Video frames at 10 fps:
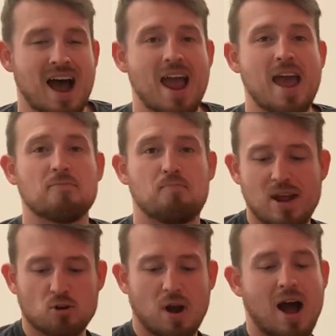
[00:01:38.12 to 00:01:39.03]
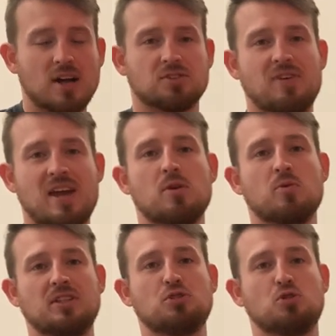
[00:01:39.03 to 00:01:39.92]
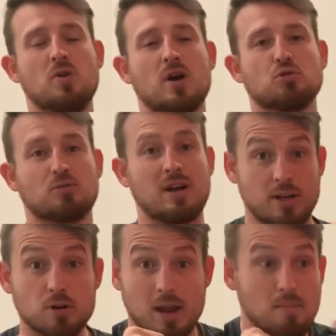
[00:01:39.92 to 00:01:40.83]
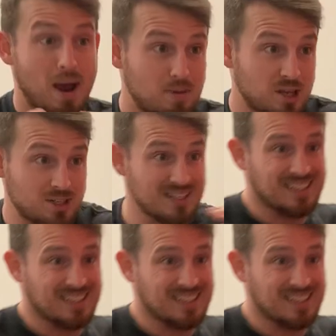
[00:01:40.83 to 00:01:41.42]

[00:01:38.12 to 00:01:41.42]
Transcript: have better odds of hitting with these two knuckles right here, in my opinion,